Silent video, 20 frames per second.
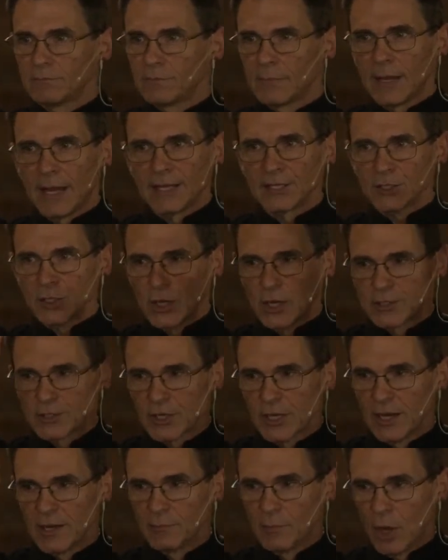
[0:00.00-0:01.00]
has thoughts
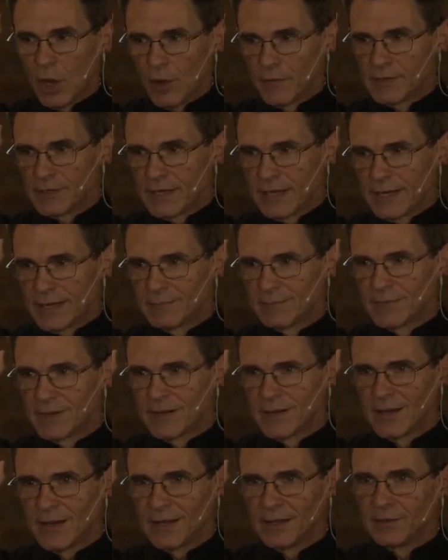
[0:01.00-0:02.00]
come all the time,
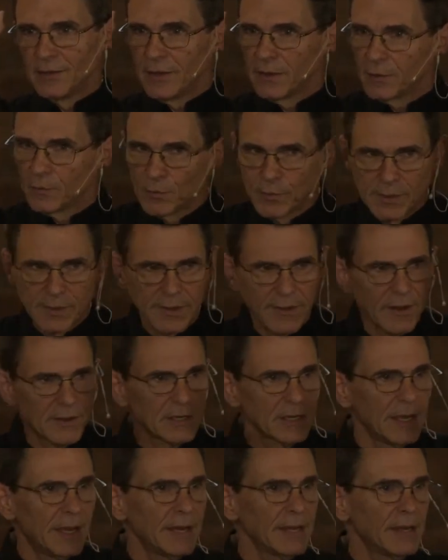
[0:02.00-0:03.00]
and we've got to
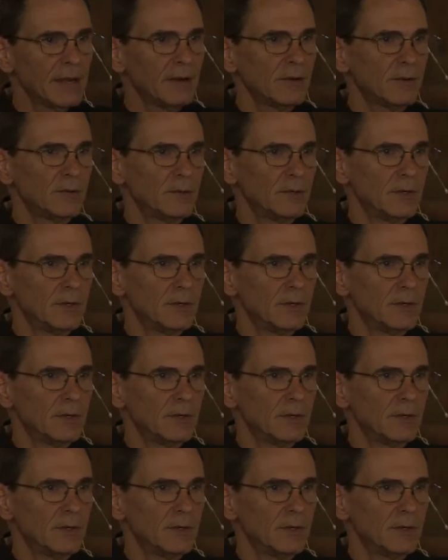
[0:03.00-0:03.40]
let it go.